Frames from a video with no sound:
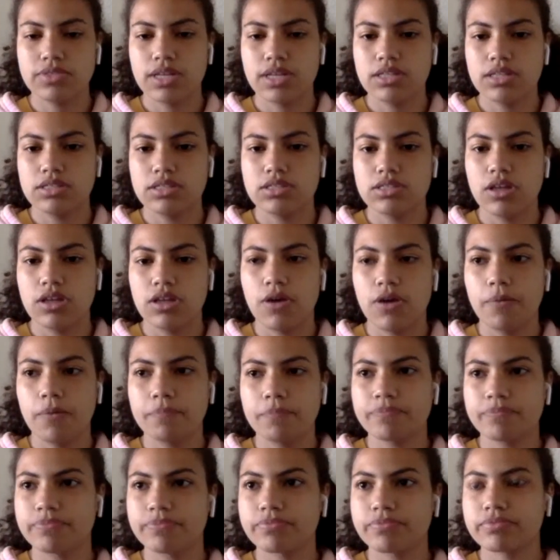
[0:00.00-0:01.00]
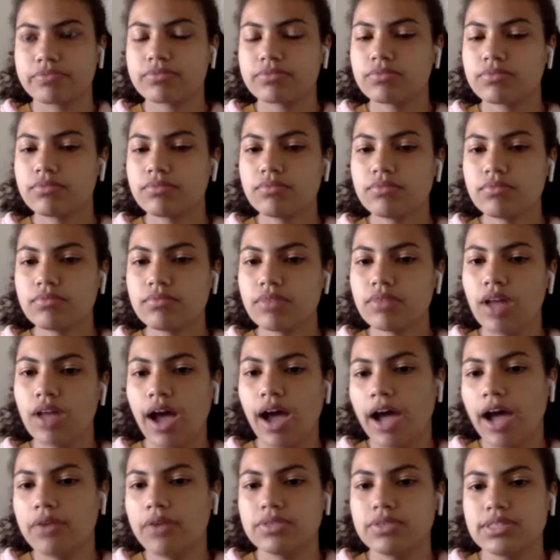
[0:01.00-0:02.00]
And so
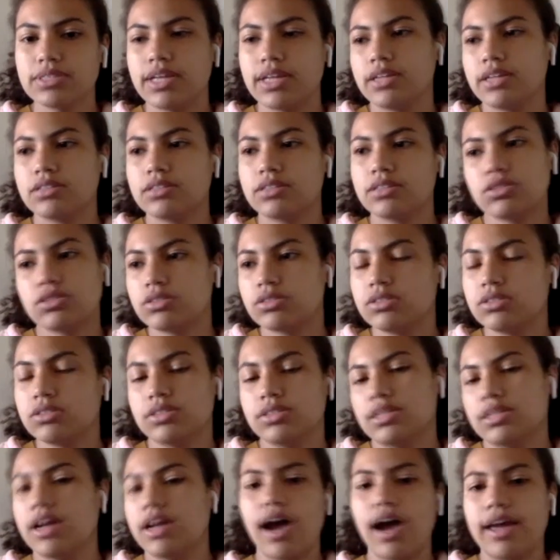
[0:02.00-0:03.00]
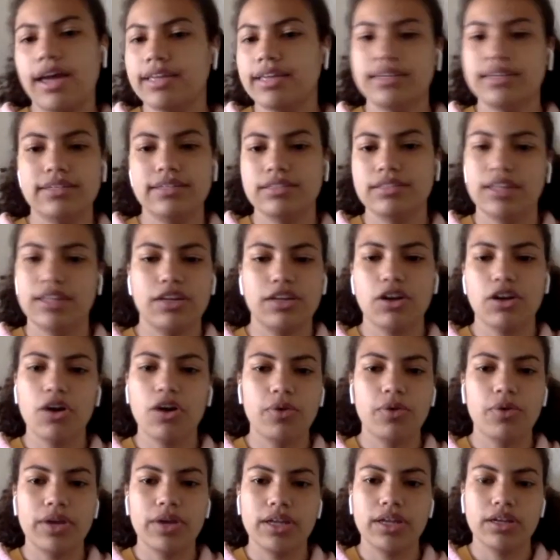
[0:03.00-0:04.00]
I was like denying, like
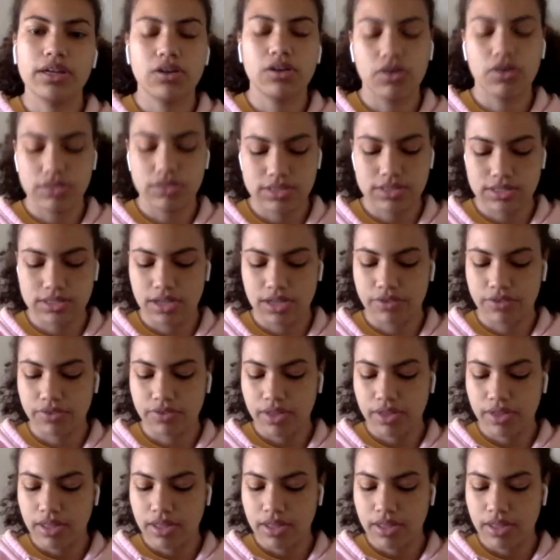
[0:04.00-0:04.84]
going and all this stuff.